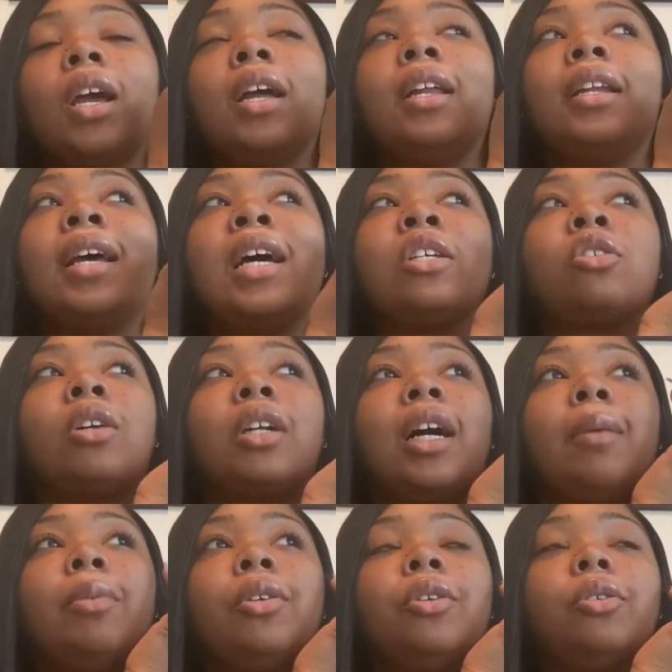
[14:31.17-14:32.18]
That's all
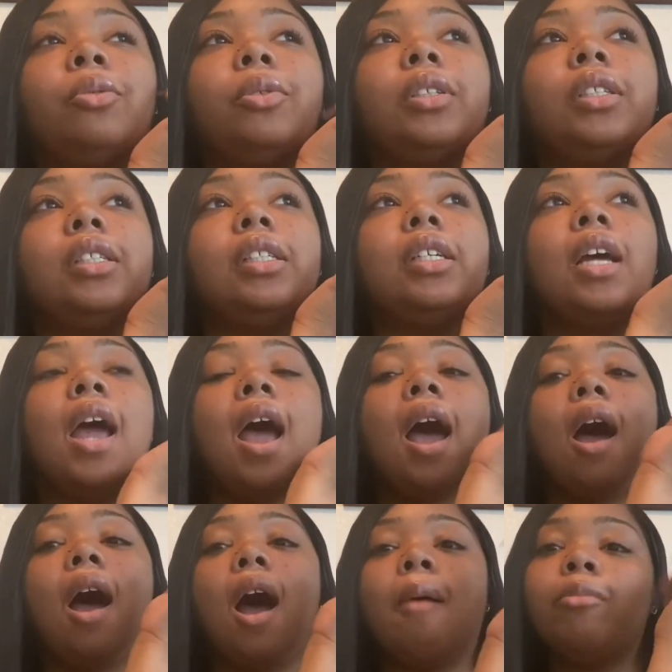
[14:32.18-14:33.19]
I've been doing.
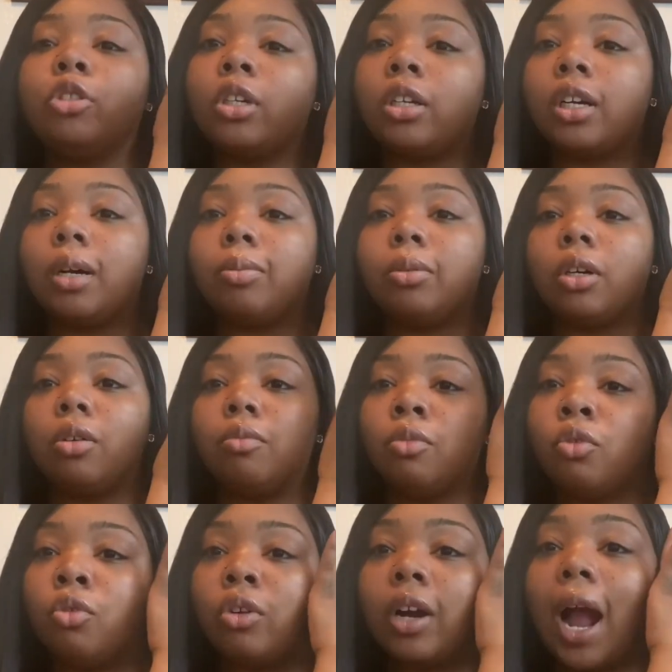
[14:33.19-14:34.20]
I'm going to try to upload
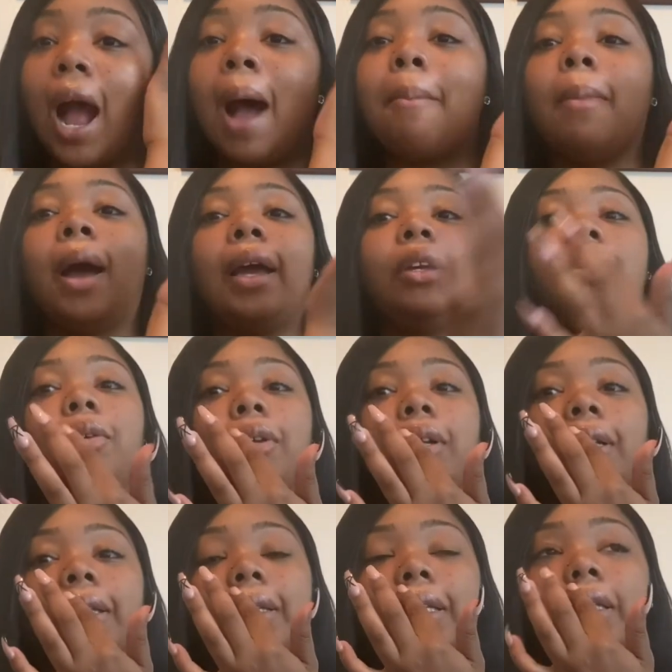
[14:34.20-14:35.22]
more. I might do the,
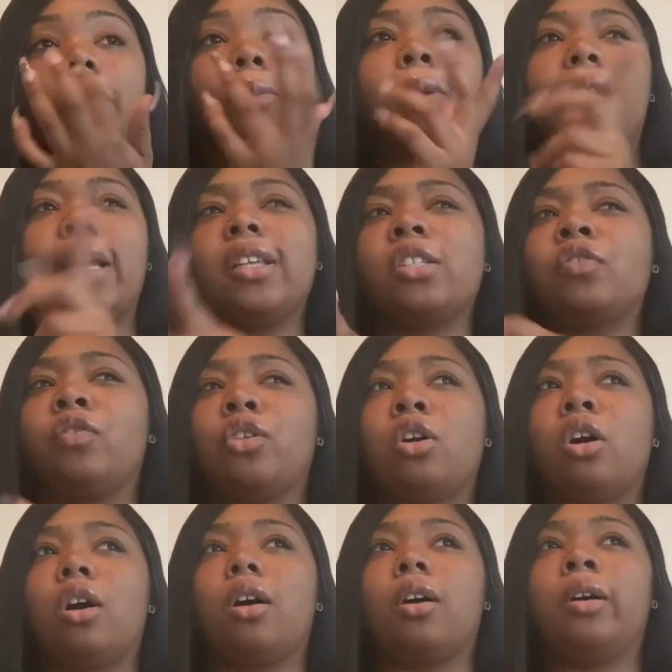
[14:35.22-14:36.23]
the little playlist for
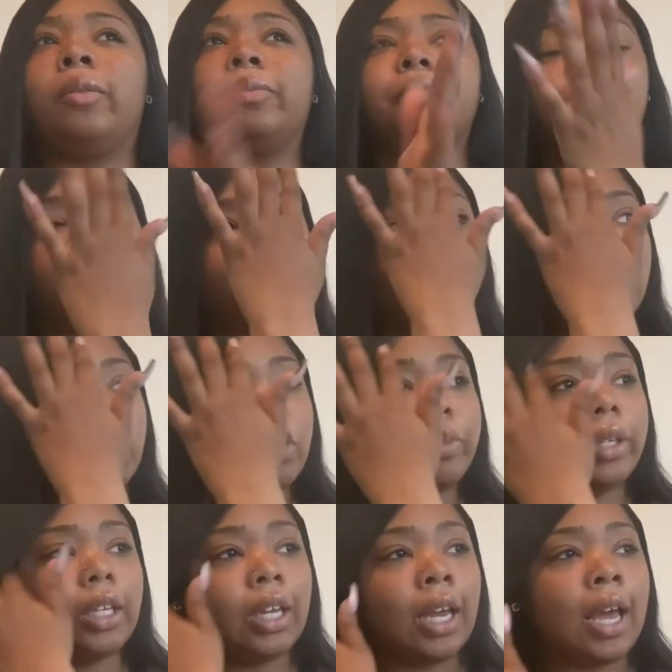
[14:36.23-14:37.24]
y'all. You feel
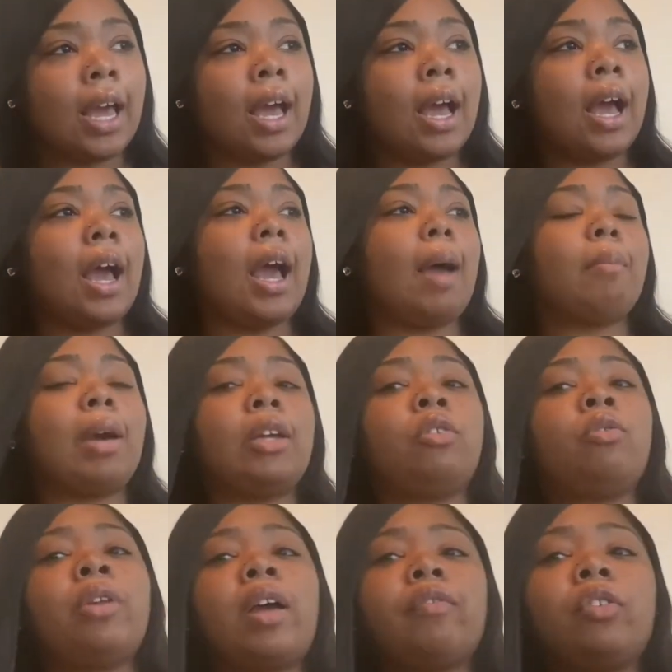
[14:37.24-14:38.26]
me? I might
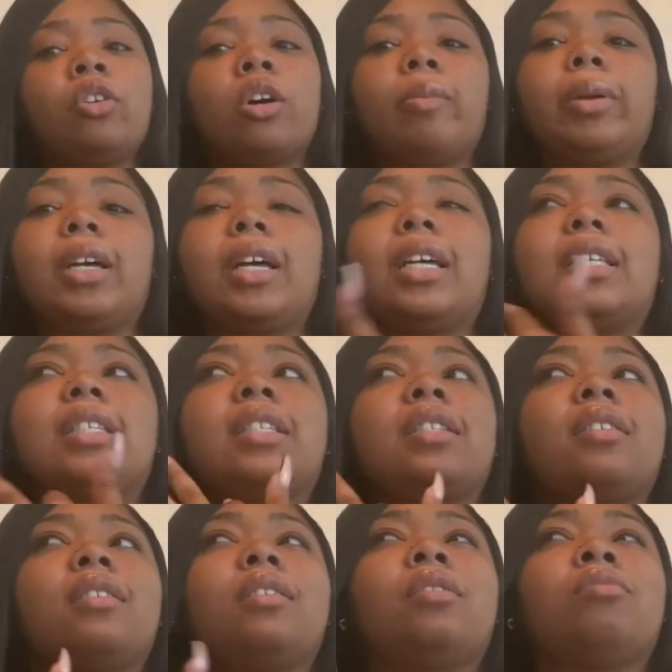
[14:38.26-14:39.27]
do that for y'all because,
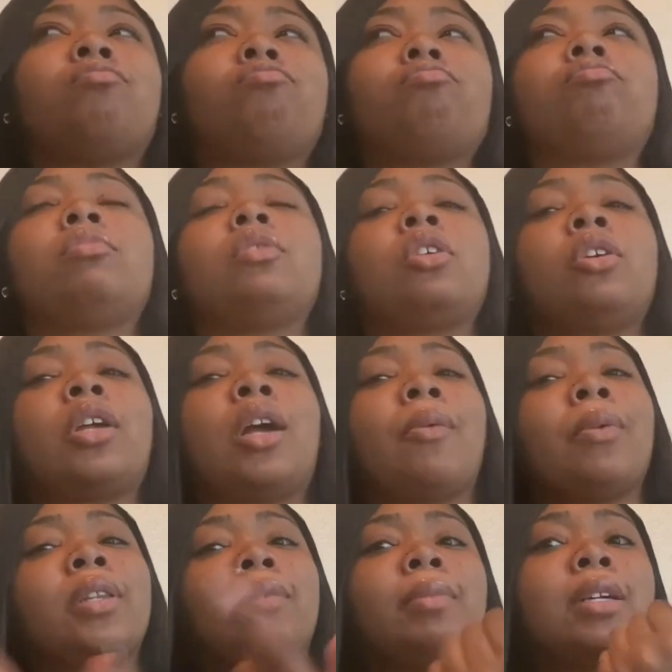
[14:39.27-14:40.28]
you know, y'all
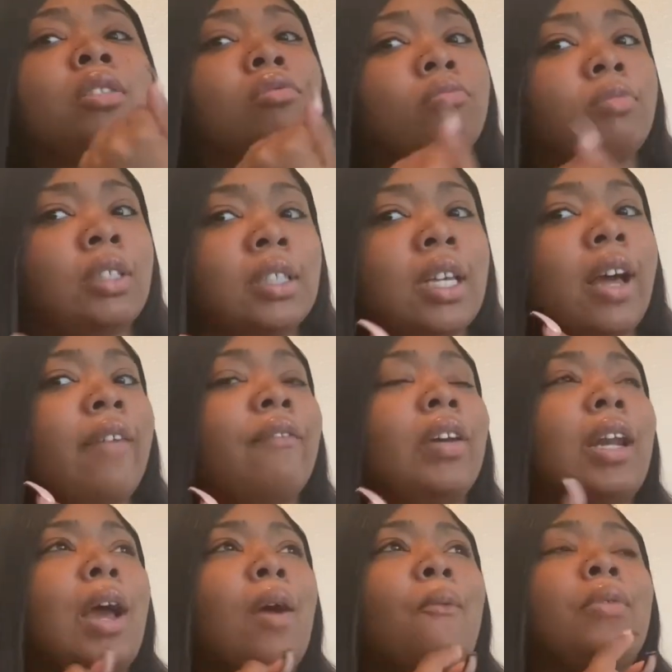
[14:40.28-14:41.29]
really messed with me tough.
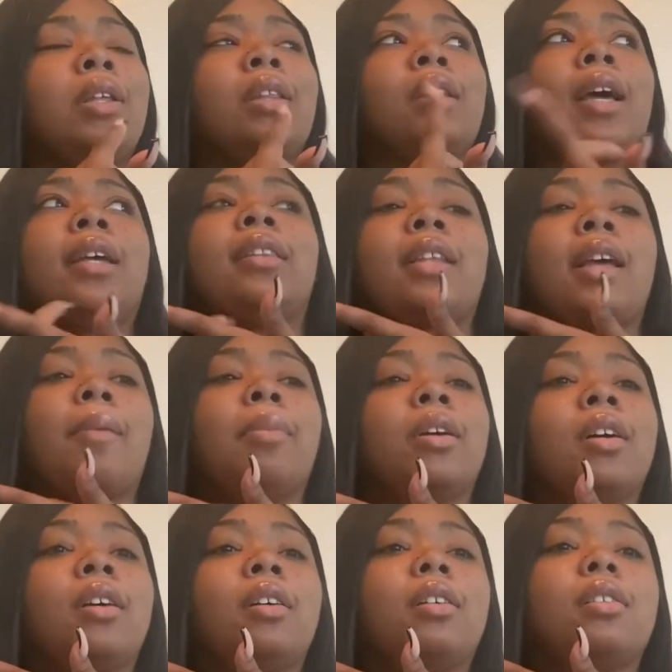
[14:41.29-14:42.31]
And I really like that
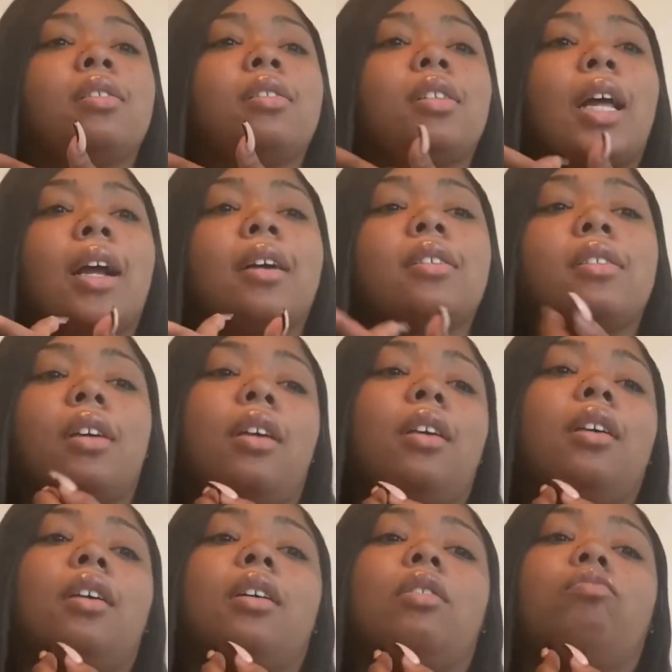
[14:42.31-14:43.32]
because, like I
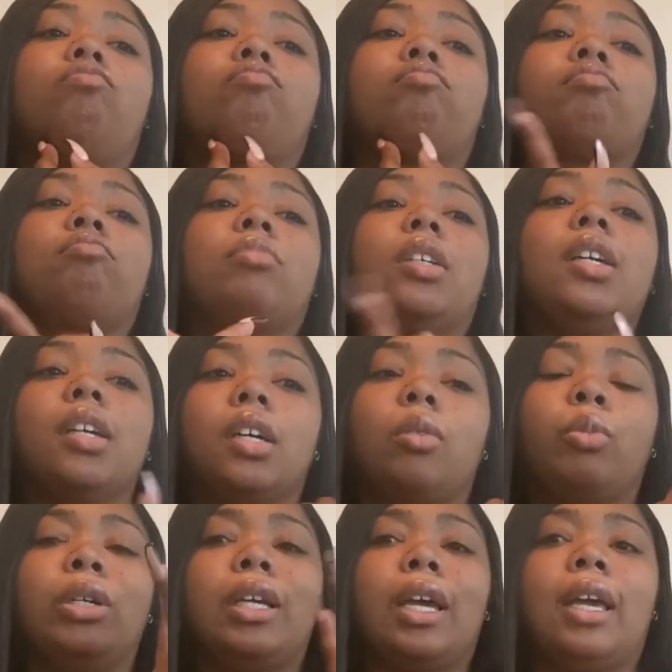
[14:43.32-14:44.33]
said, yeah,
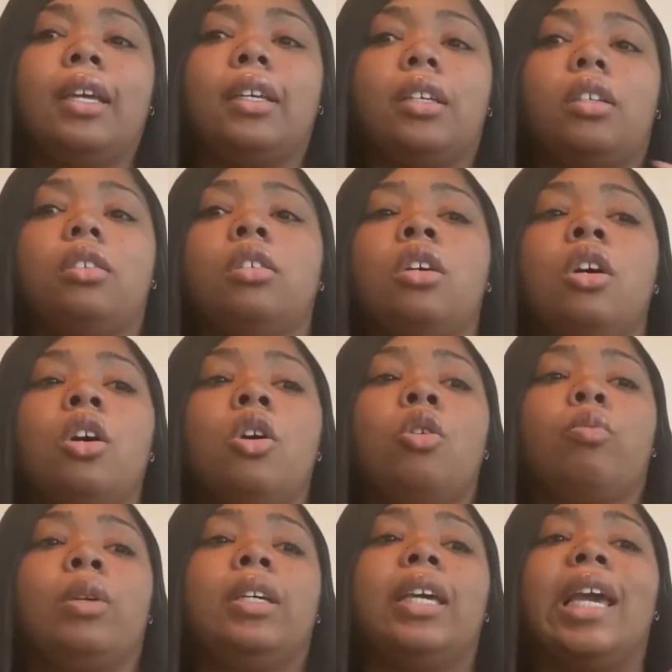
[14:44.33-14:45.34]
we ganging.
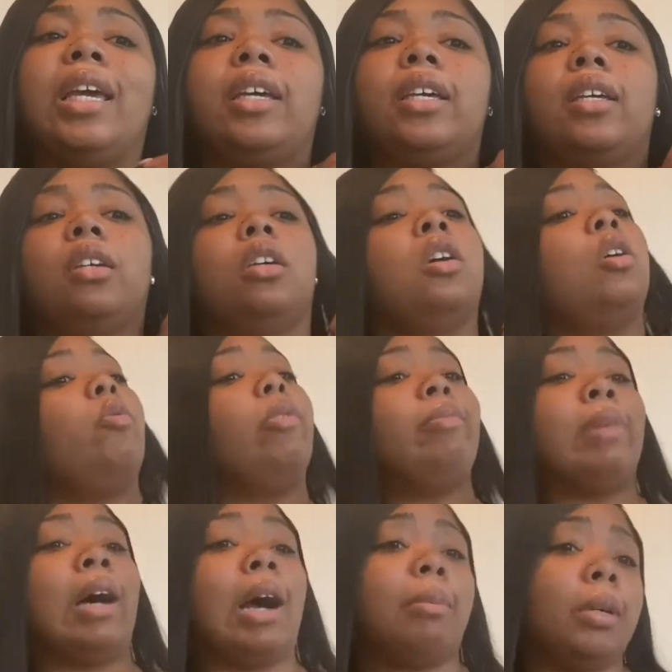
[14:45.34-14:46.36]
We ganging, we
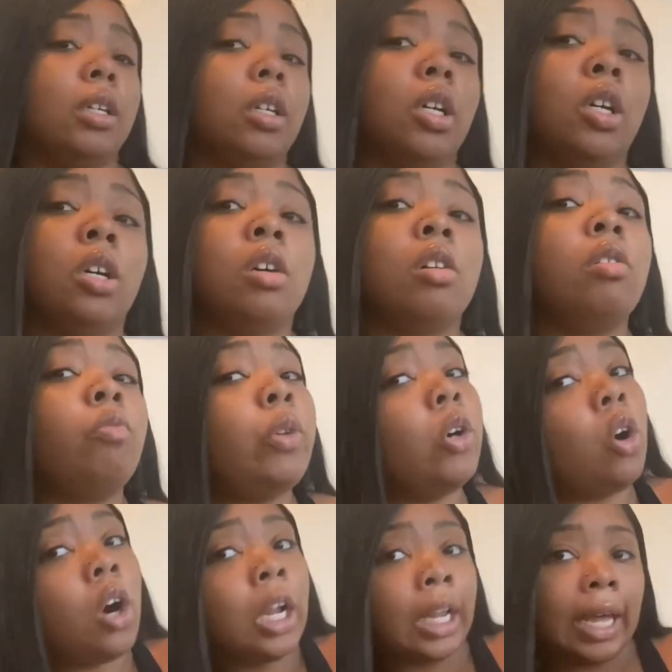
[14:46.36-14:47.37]
mobbing, we
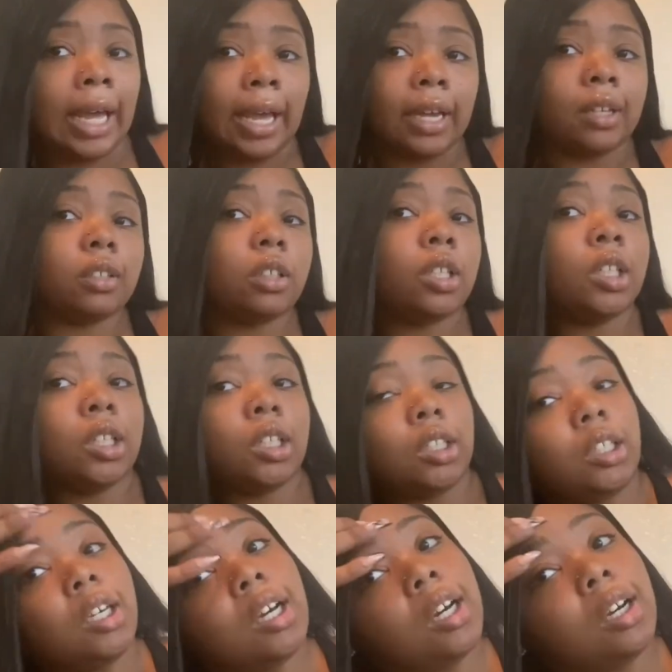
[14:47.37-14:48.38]
all that.
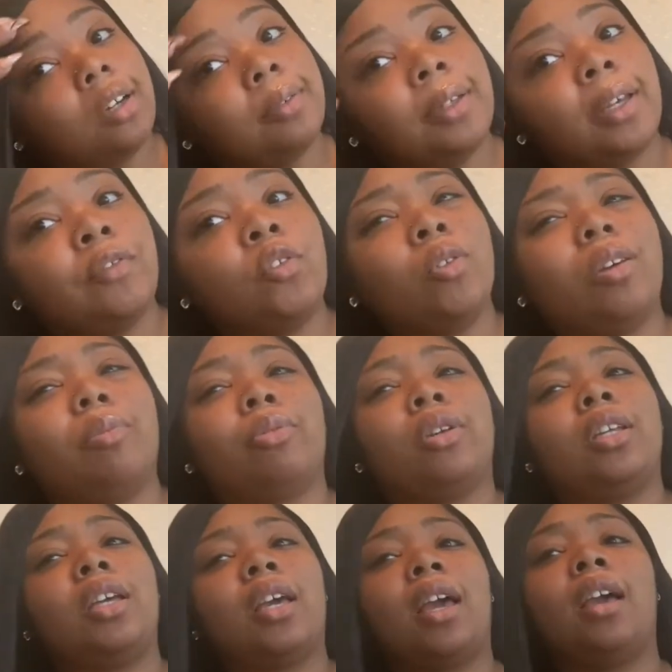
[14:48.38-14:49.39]
And yeah, if you ain't
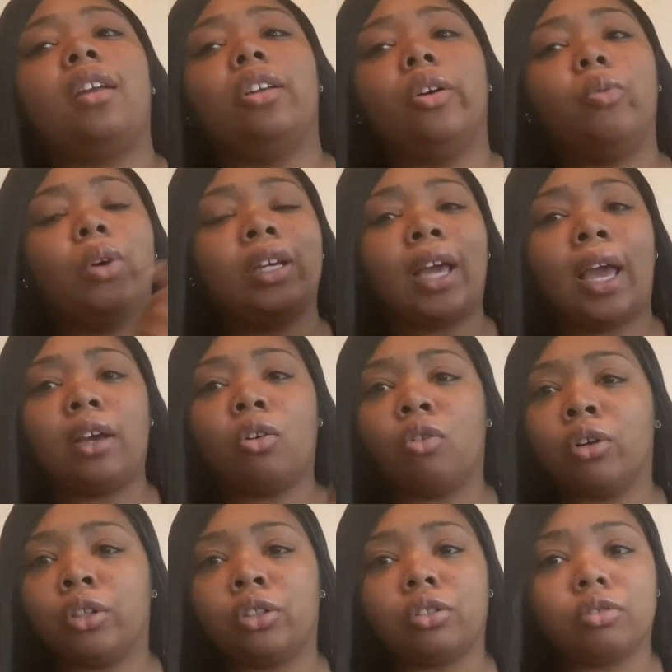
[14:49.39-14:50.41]
pretty gang, then what gang
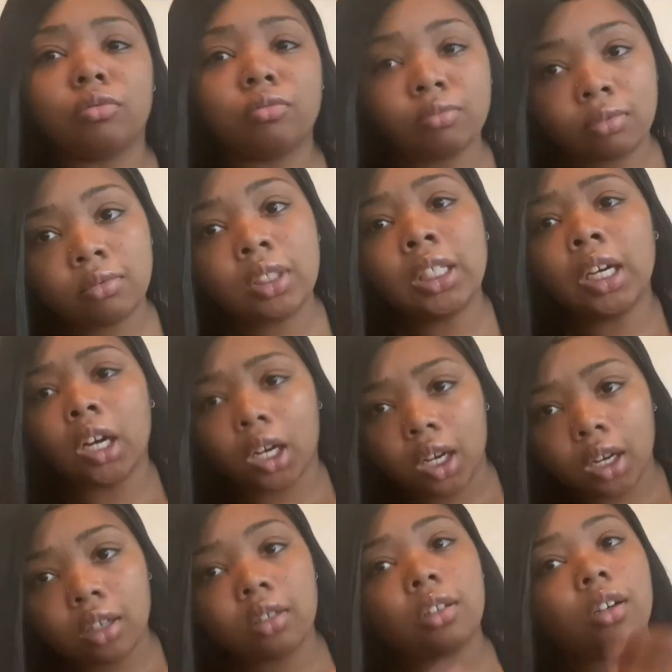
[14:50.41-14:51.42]
are you?
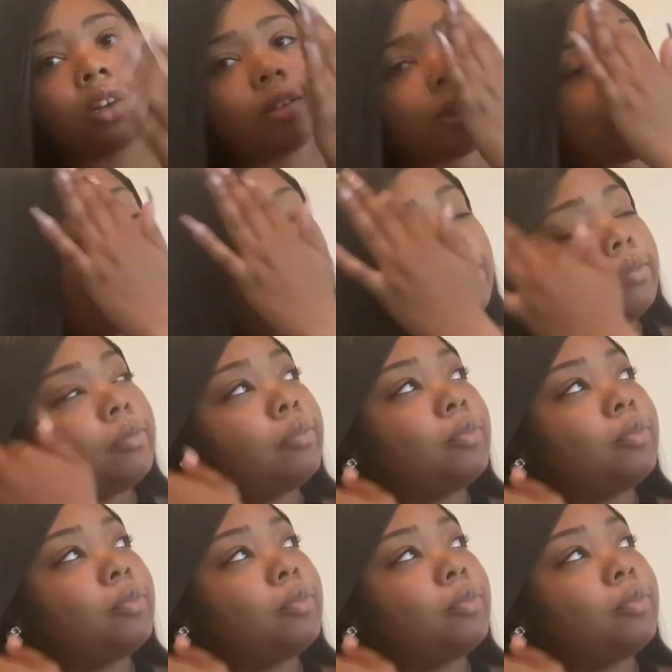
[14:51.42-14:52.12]
Yeah, okay.